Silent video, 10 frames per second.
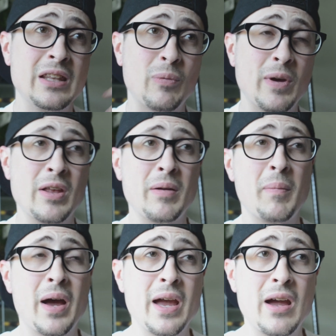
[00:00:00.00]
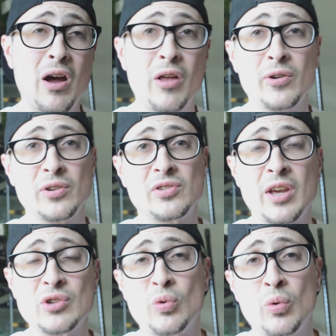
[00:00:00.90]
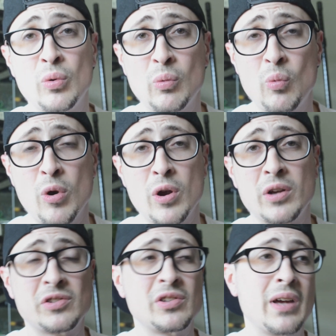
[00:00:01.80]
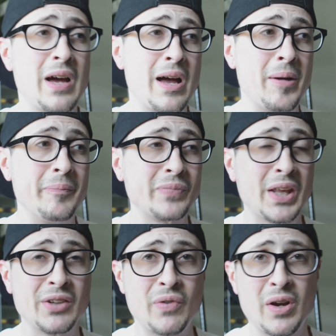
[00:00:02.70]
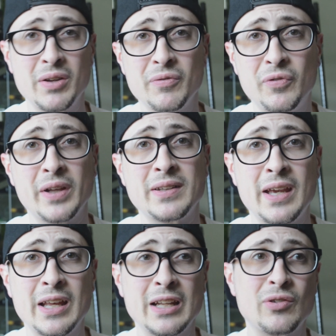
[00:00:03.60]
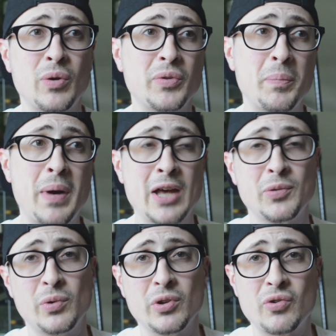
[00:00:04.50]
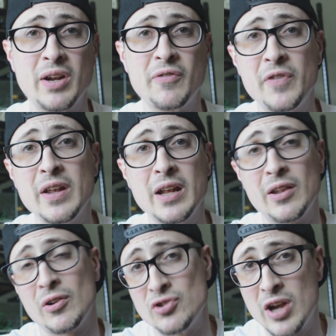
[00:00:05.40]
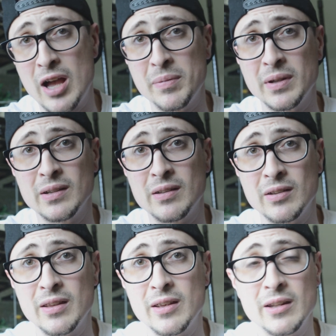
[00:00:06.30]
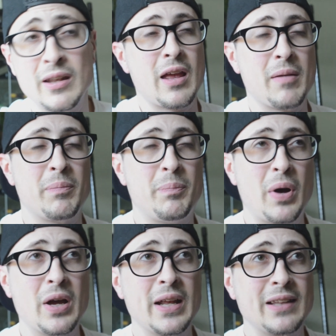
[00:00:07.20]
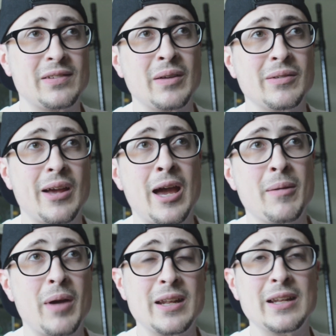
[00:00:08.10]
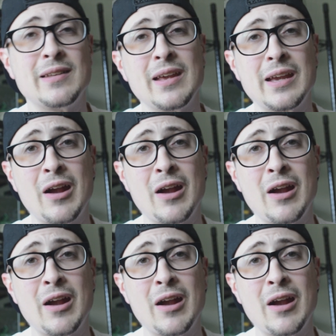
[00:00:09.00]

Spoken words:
the way that my other schedule works, it's very conflicting and it's almost impossible to try to fit another job into it. But at the same time, I need to take